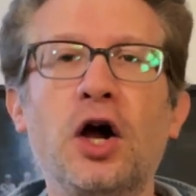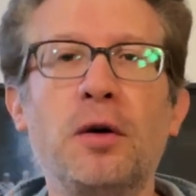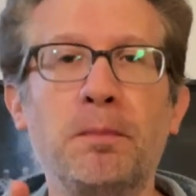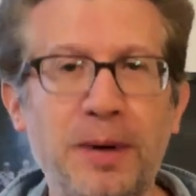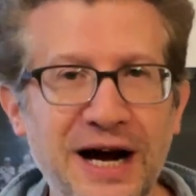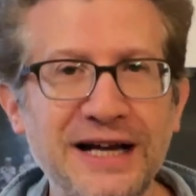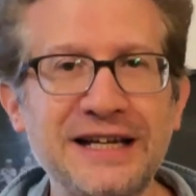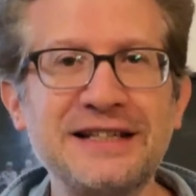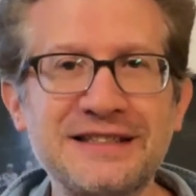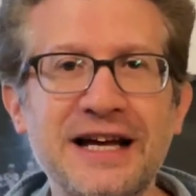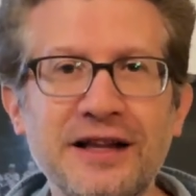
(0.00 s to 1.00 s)

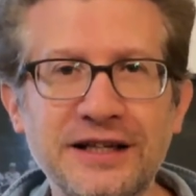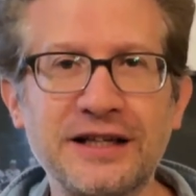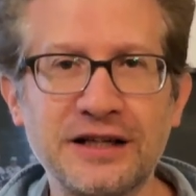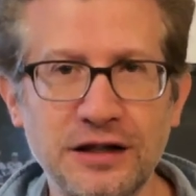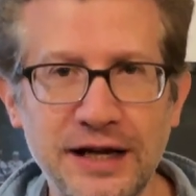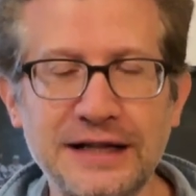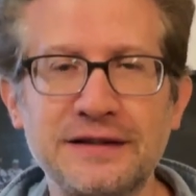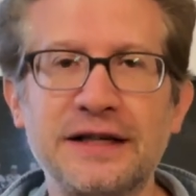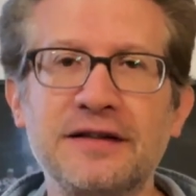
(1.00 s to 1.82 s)
buying, selling, and collecting,